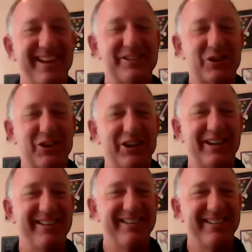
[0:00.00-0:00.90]
That's
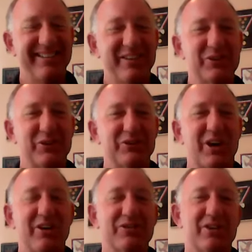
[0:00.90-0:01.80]
good. Those are
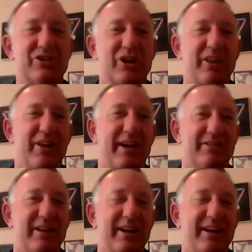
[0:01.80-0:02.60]
all such good things.